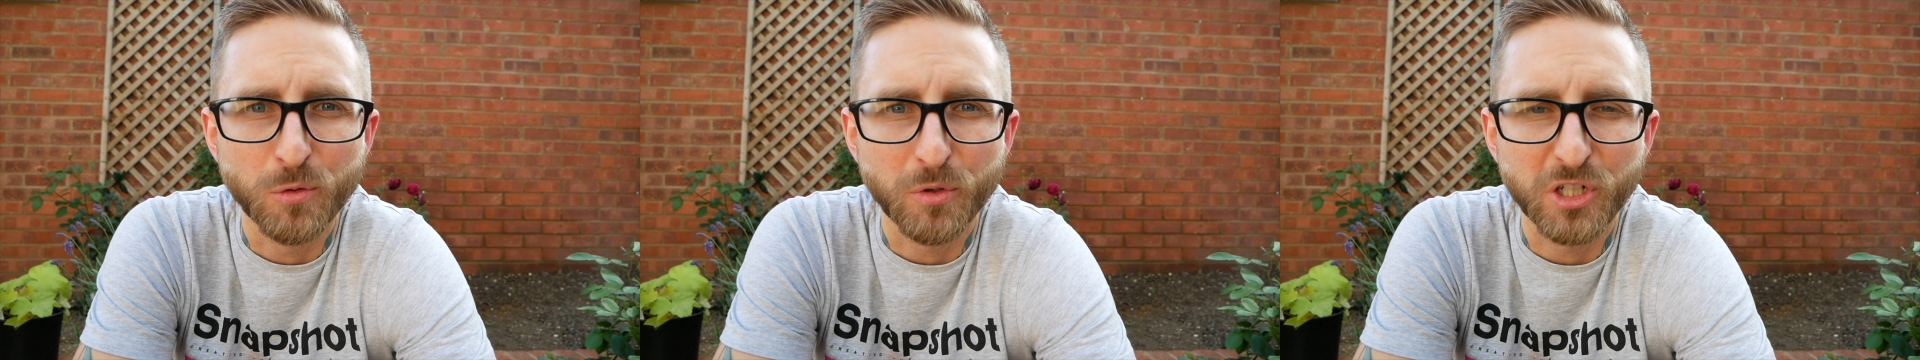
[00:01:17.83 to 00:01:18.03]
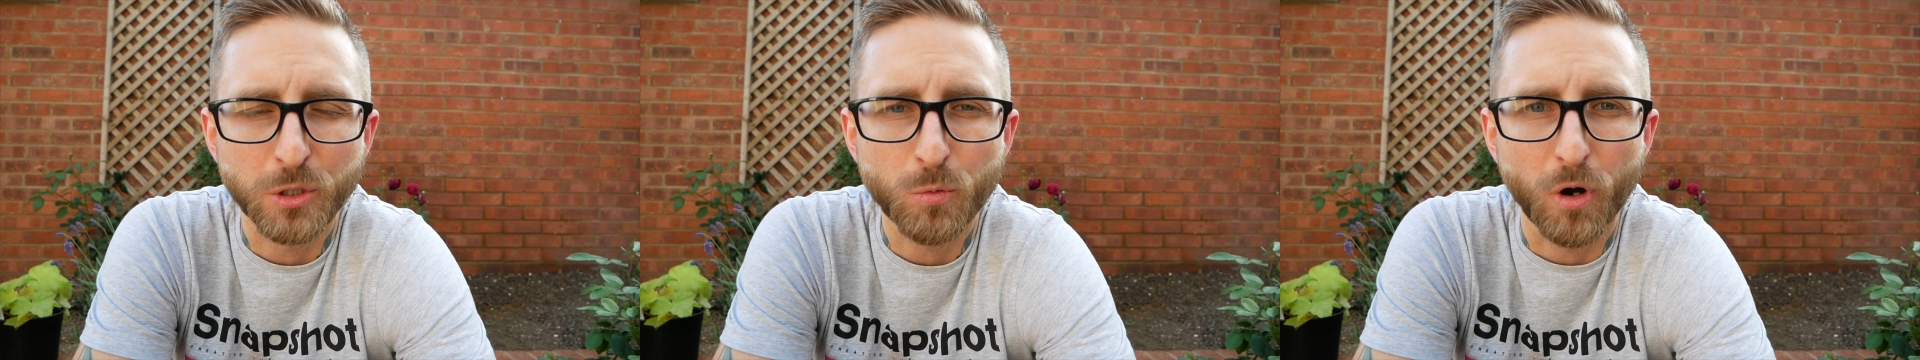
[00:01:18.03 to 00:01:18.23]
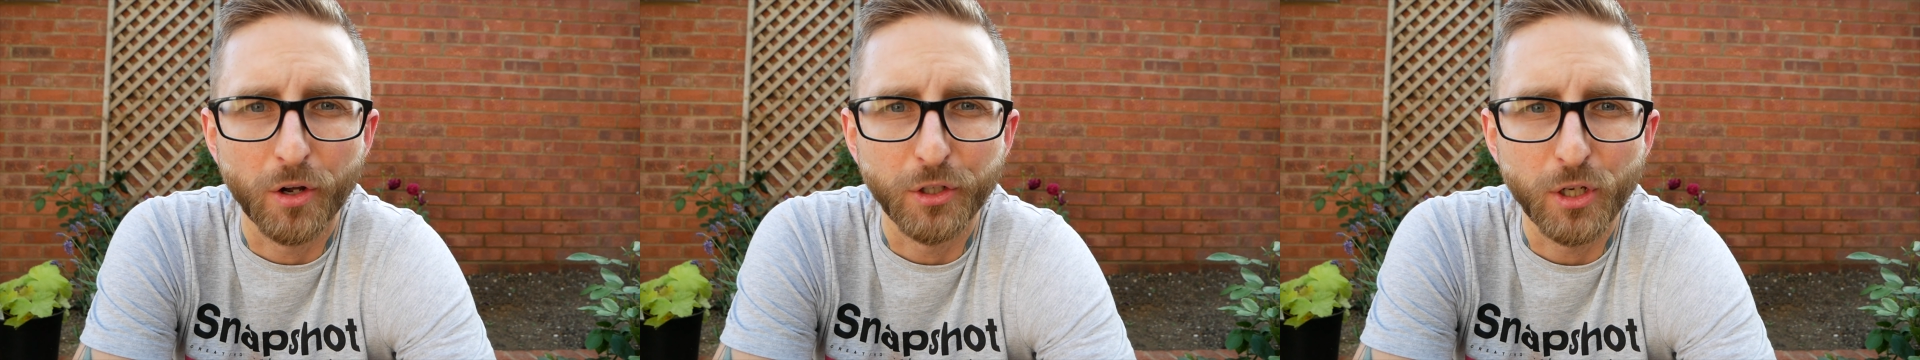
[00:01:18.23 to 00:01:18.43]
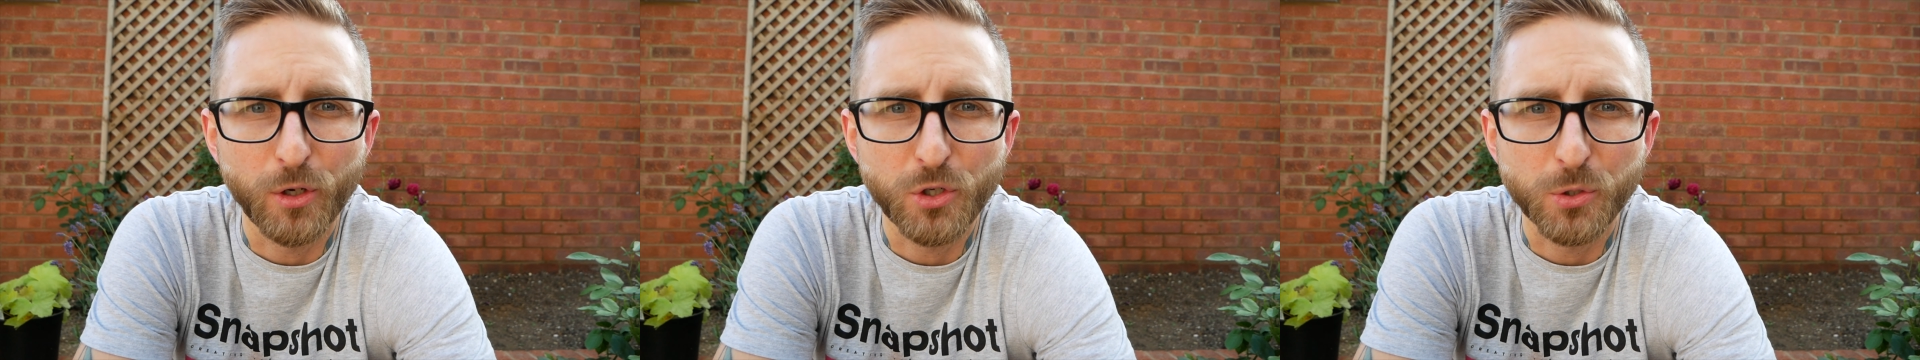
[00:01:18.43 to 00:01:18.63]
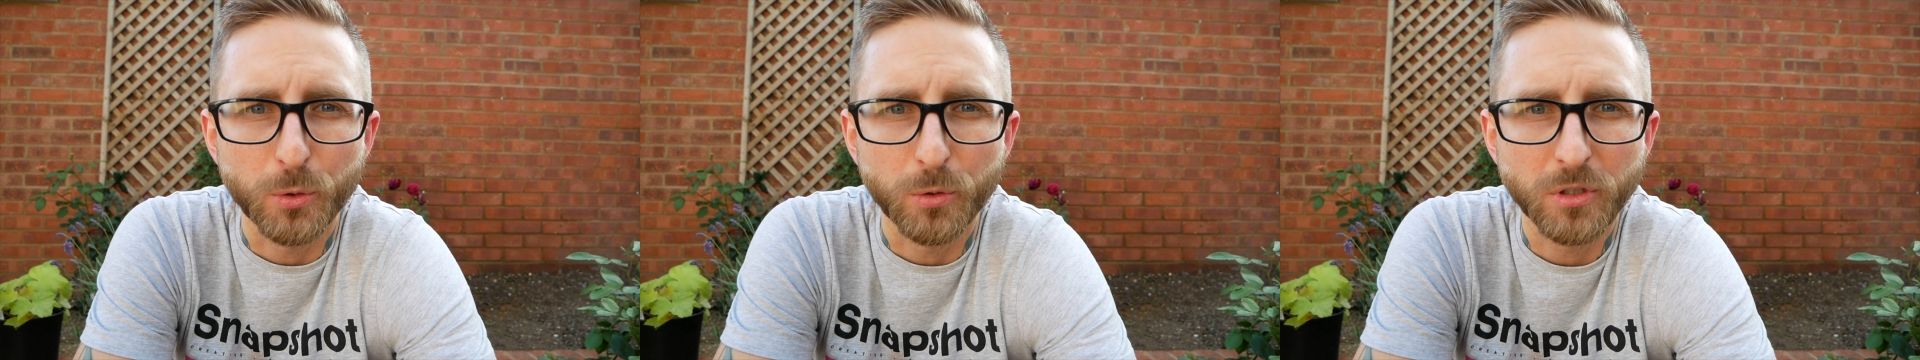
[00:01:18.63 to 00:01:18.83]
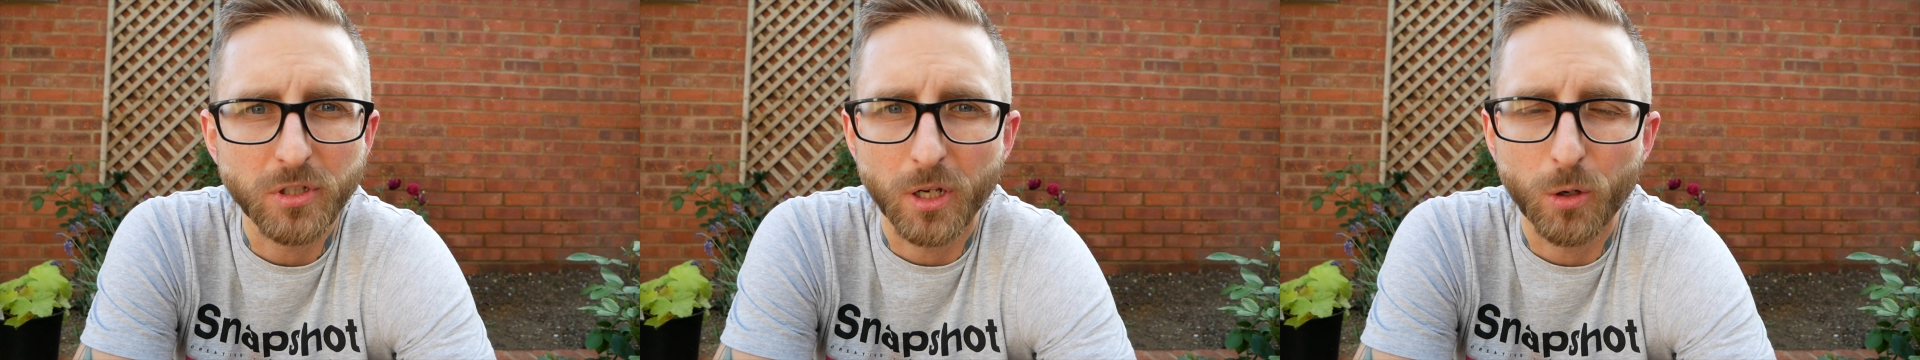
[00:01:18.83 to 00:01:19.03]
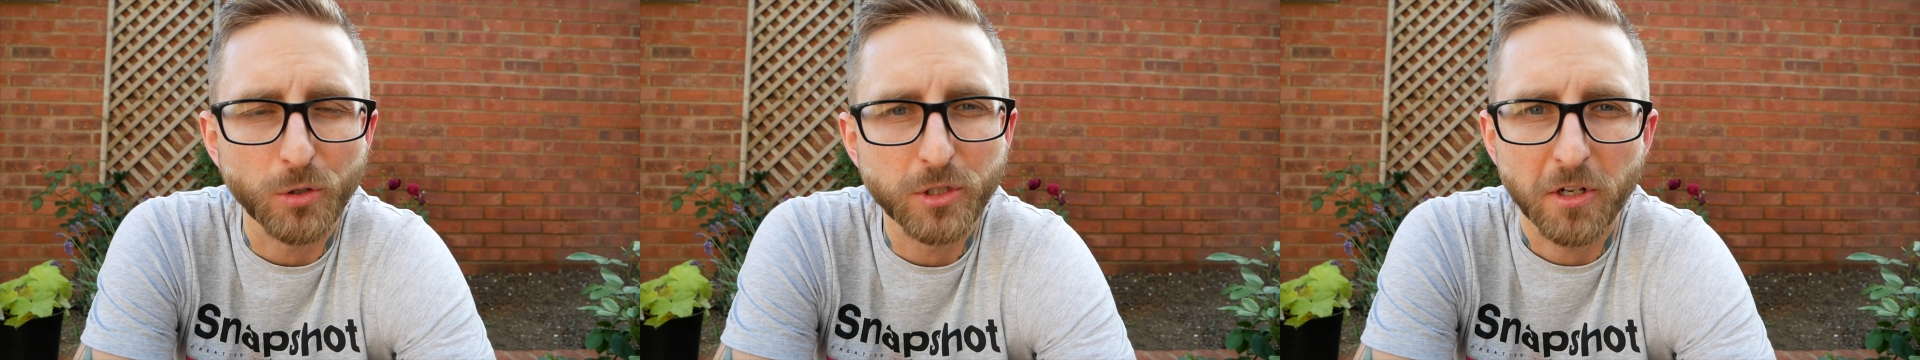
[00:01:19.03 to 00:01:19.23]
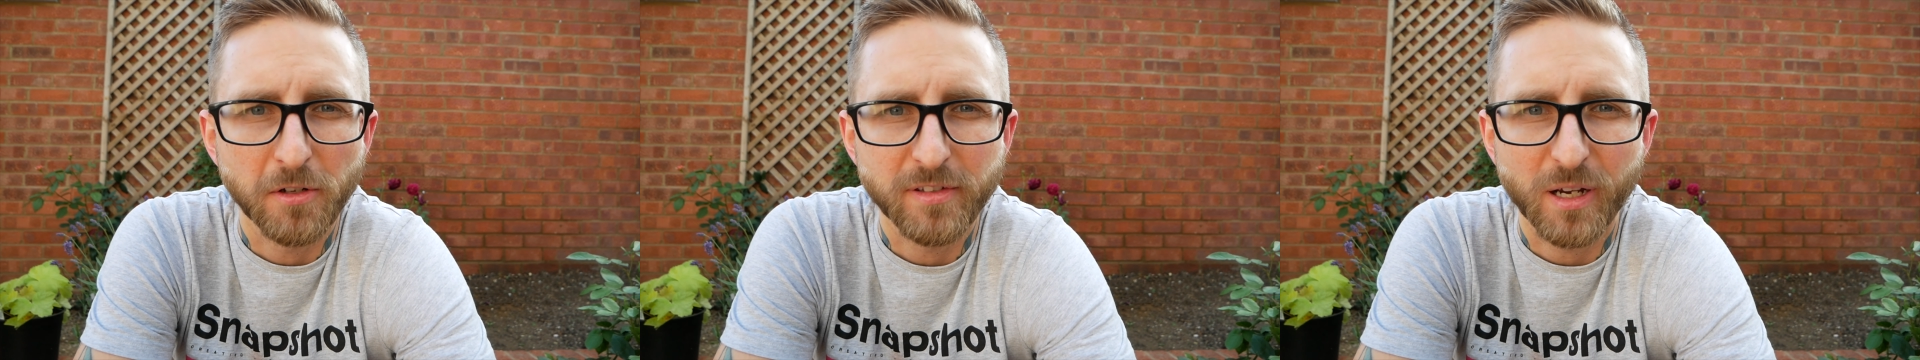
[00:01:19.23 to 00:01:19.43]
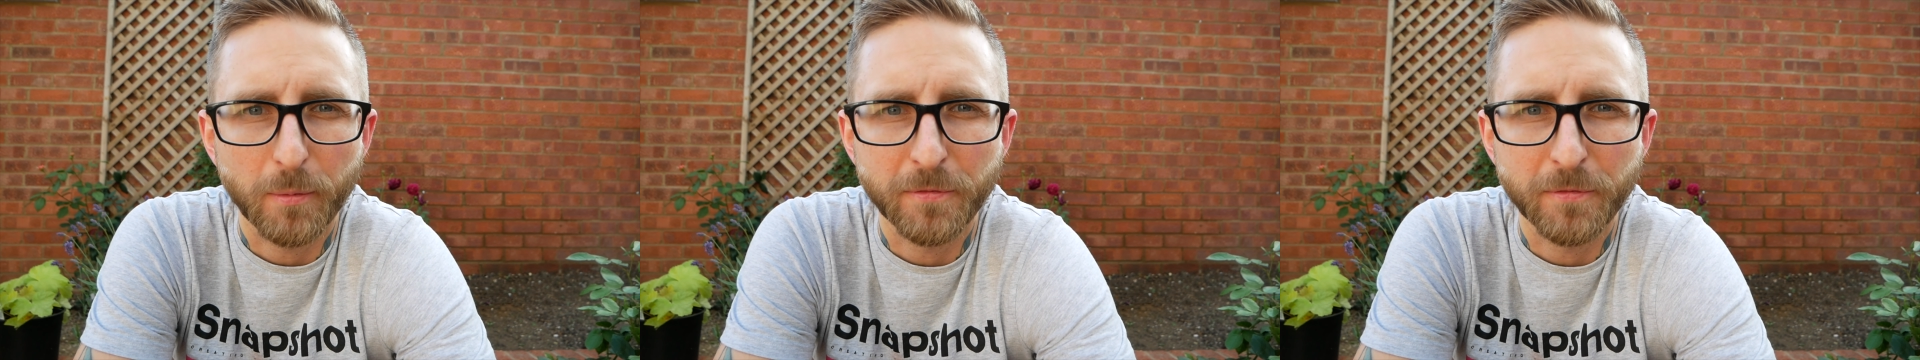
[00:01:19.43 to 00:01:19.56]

which is quite unusual because I lost contact